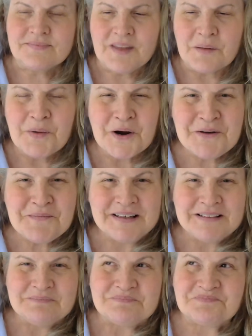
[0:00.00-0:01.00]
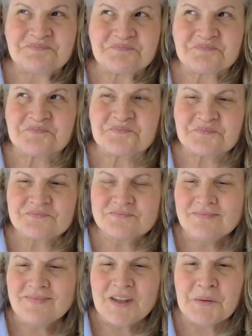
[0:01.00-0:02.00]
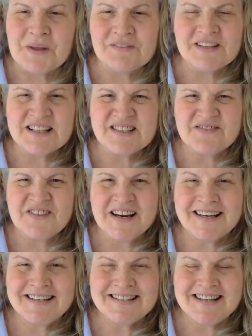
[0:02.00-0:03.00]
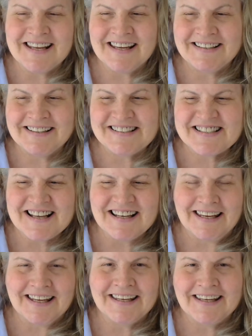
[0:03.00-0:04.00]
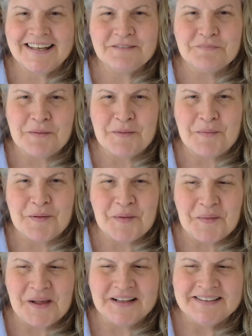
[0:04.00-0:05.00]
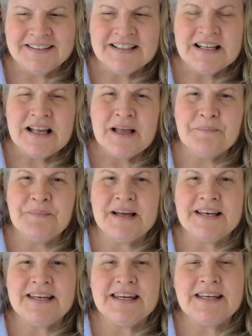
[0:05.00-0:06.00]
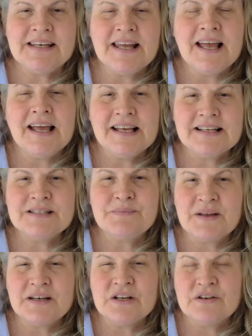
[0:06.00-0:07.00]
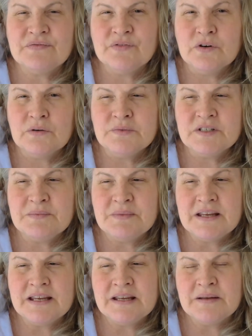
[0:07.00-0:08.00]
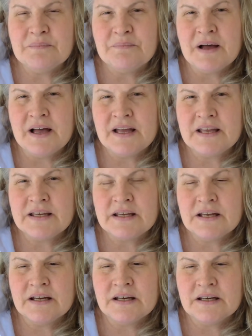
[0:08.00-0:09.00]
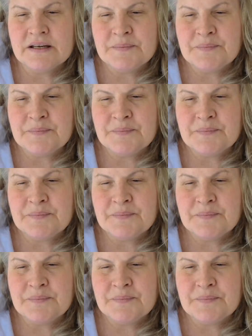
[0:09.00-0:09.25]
Pardon me. We have lots of rain today and it's kind of icky and blah, blah, blah, blah, blah. But it has been confirmed to me by a.